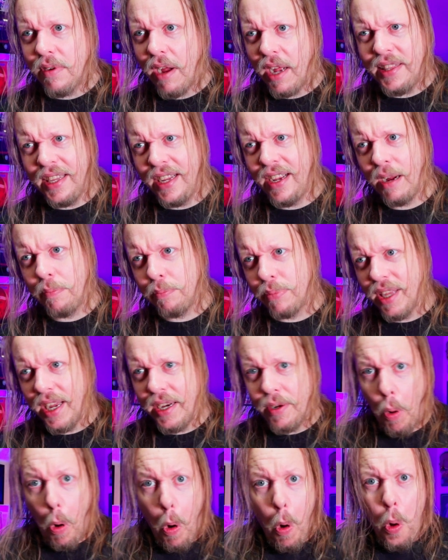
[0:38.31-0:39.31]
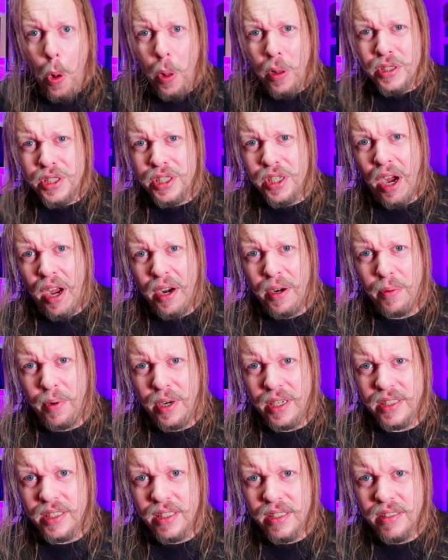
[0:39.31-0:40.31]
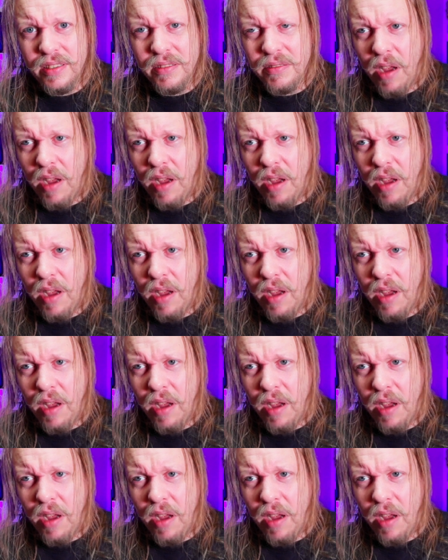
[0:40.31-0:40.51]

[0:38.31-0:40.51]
I think I played all genres.